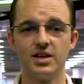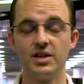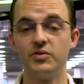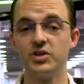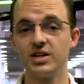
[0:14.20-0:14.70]

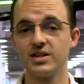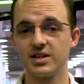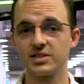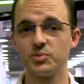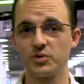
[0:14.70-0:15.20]
If you need a
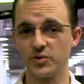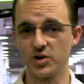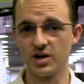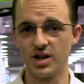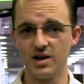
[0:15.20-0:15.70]
textbook for
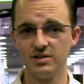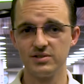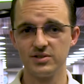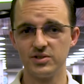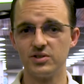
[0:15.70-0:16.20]
your
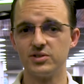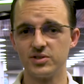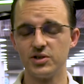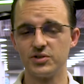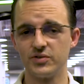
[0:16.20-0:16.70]
class, you can
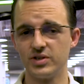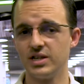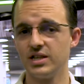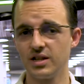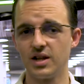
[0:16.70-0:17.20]
search for it
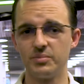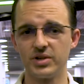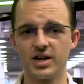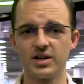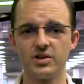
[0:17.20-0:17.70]
in the library
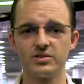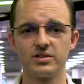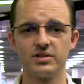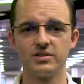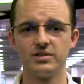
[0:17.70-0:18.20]

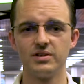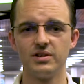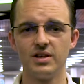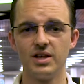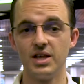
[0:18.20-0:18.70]
catalogue.
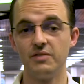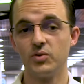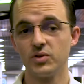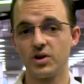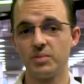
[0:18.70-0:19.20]
If
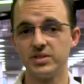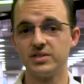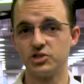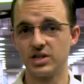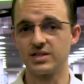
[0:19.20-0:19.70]
all the copies are
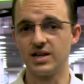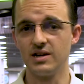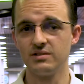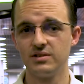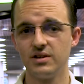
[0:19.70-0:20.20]
checked
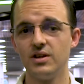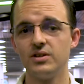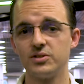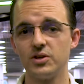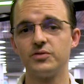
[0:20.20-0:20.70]
out,
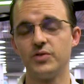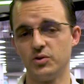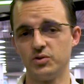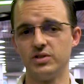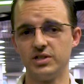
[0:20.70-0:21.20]
search for
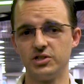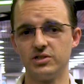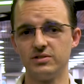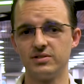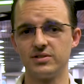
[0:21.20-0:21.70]
older
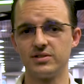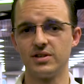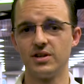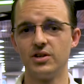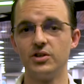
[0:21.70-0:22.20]
editions.
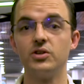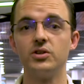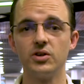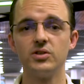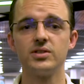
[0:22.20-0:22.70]
You can
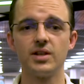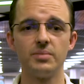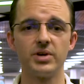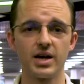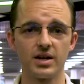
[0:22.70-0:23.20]
use the
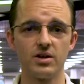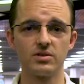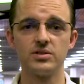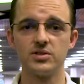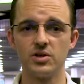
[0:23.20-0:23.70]
library catalogue
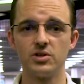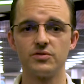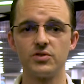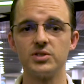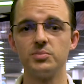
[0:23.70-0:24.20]
to search
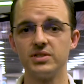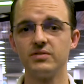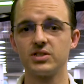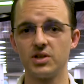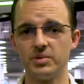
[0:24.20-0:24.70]
for a
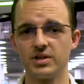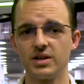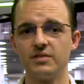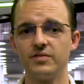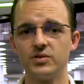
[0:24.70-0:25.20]
specific topic
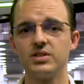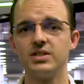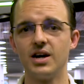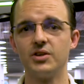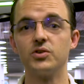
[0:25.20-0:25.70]
and filter
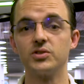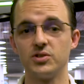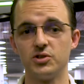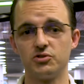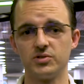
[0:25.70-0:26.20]
down your
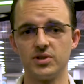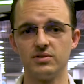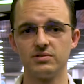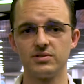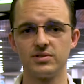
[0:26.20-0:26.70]
search
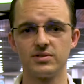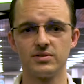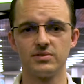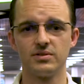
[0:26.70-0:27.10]
results.